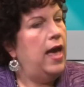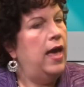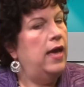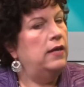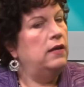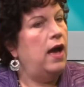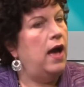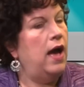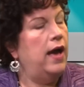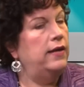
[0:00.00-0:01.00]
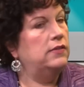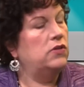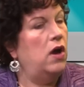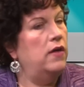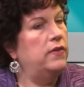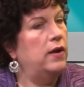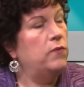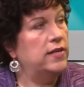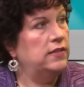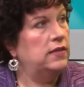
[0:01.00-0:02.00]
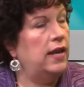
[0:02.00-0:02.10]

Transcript: And I saw that I wasn't,